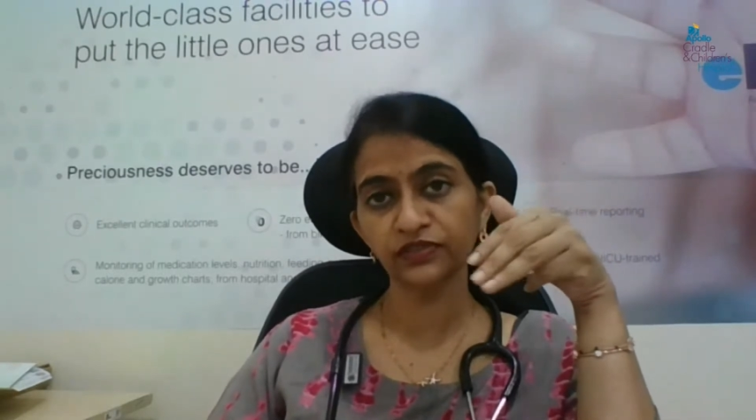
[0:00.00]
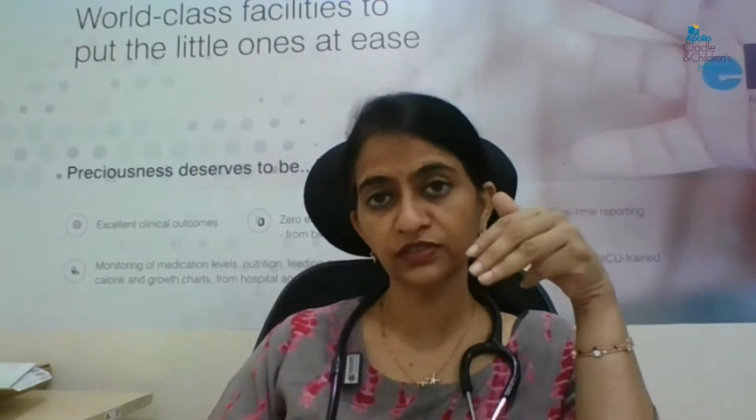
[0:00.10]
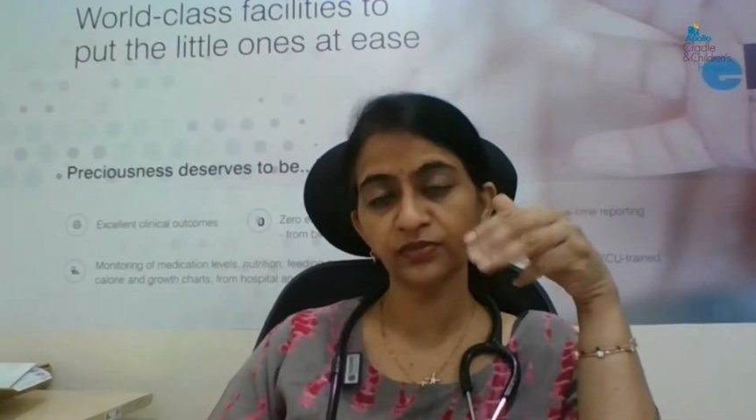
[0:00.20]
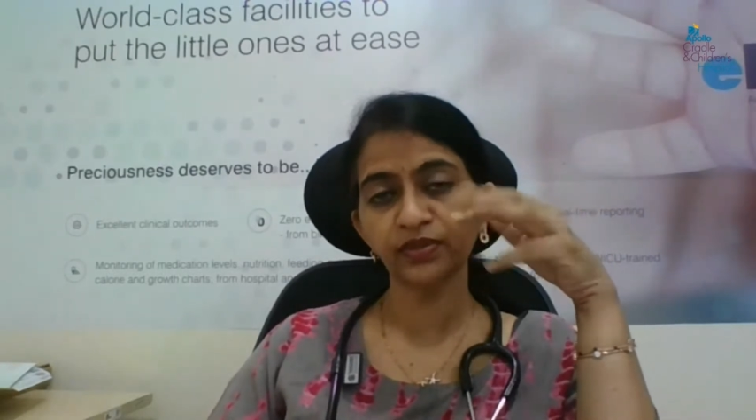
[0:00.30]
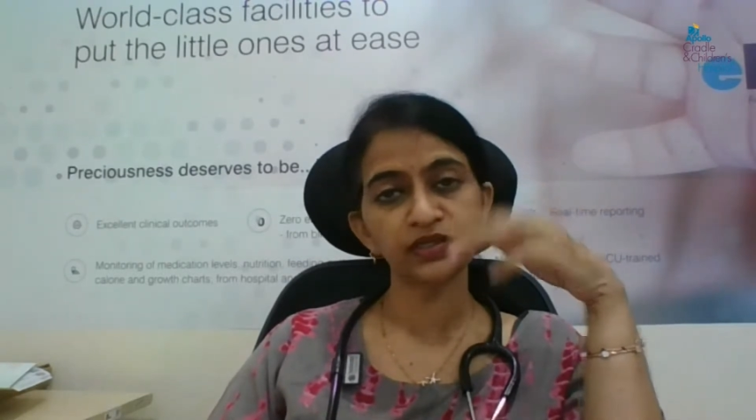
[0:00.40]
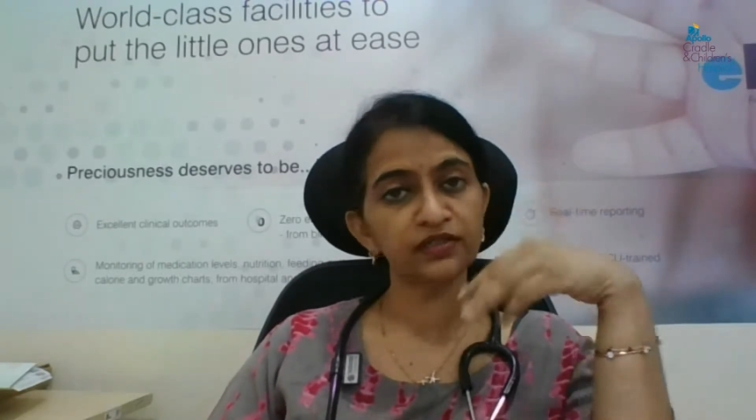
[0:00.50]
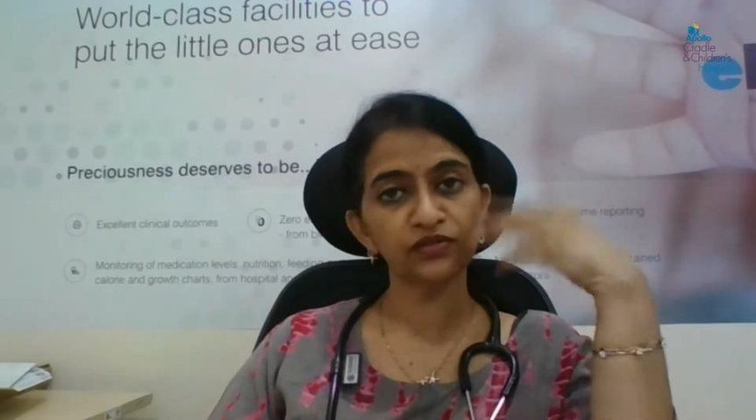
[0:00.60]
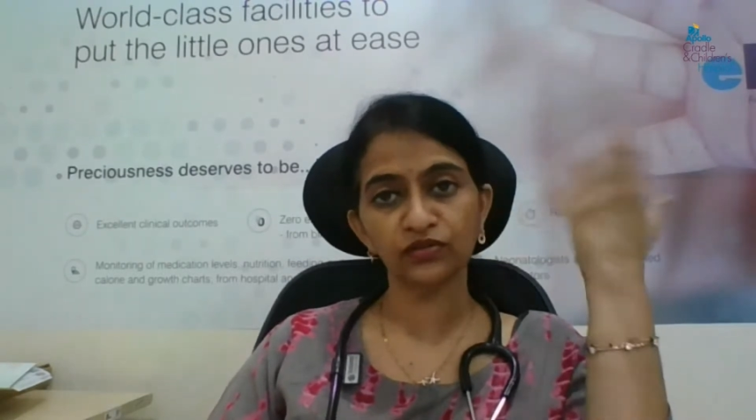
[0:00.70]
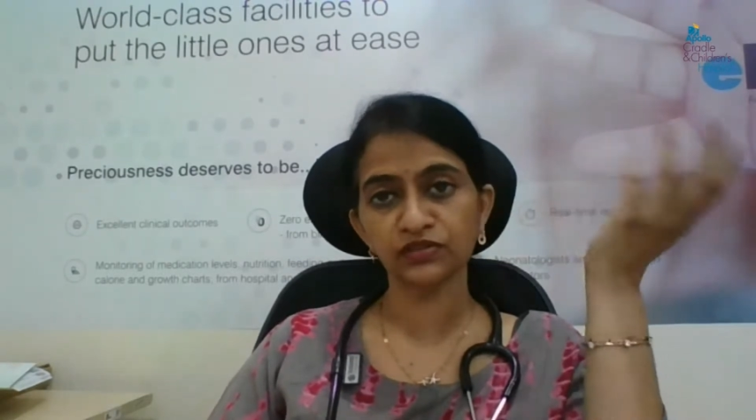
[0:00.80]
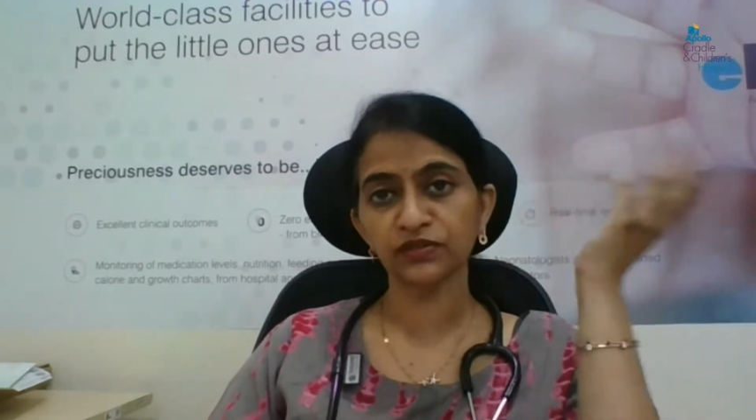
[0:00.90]
it's a
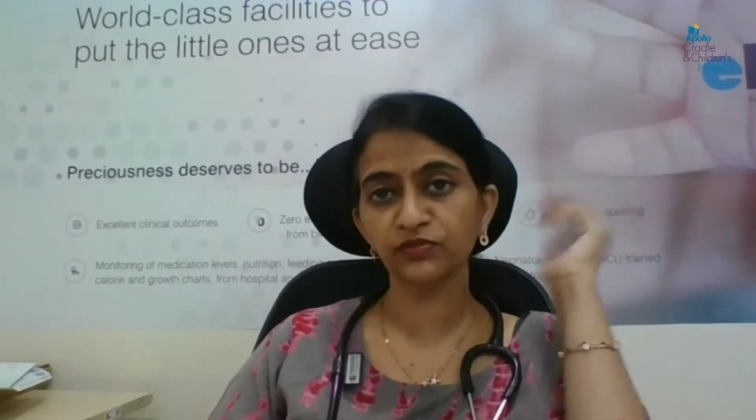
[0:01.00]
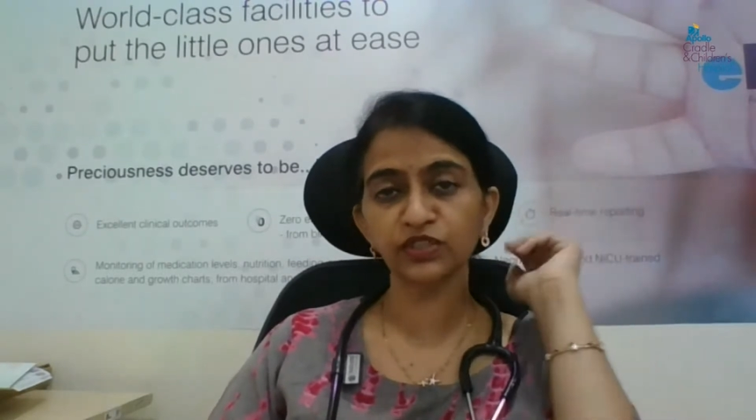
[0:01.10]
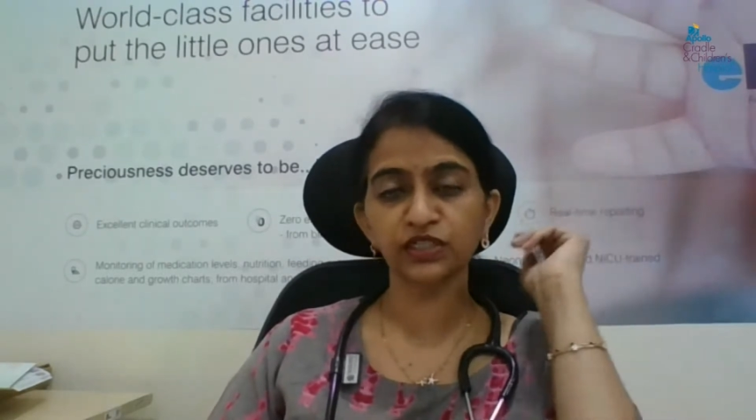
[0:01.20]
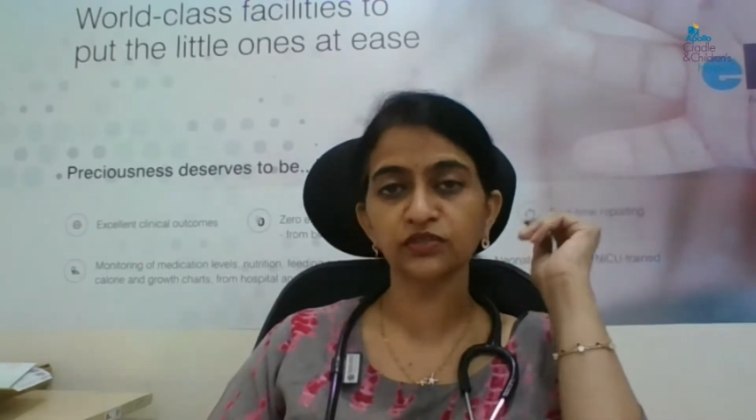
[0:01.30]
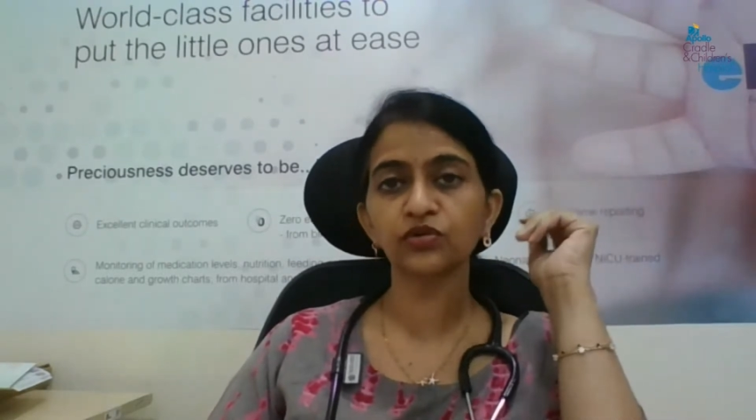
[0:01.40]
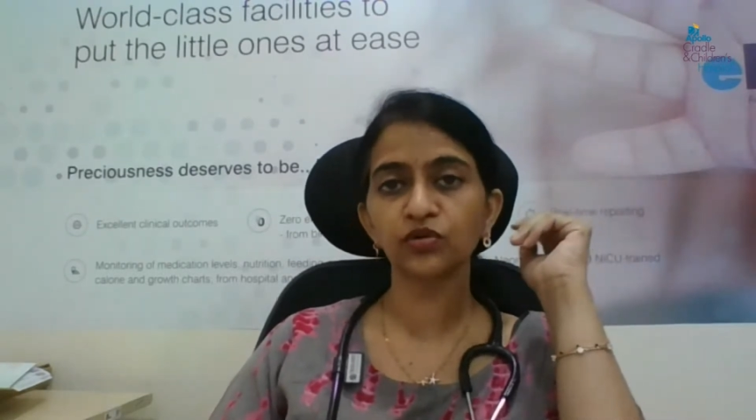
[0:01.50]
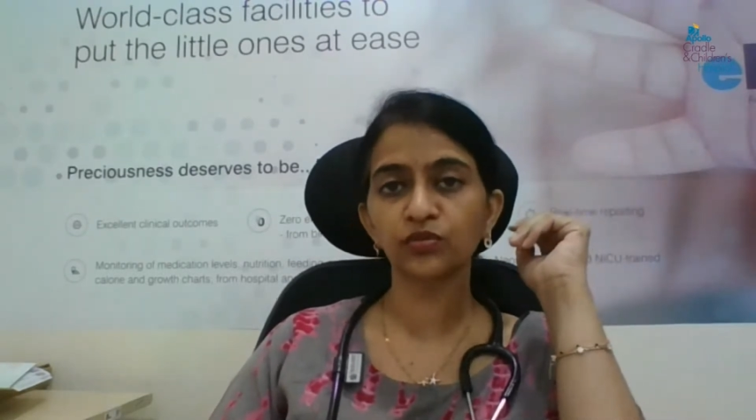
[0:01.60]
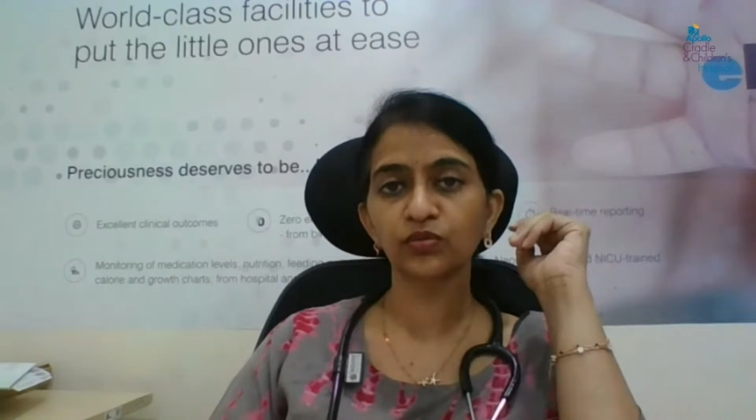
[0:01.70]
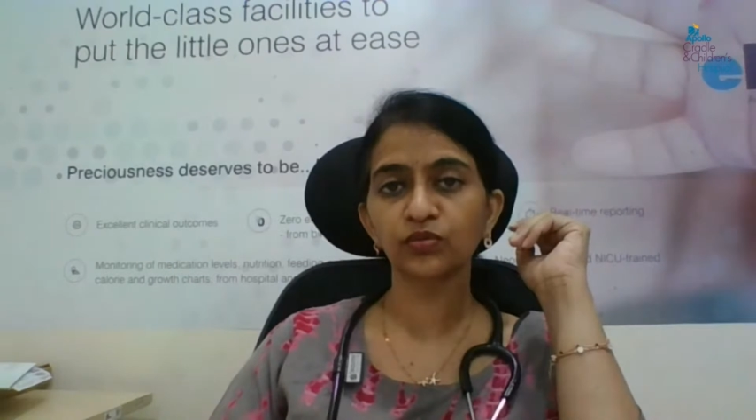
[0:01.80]
parent or someone at home.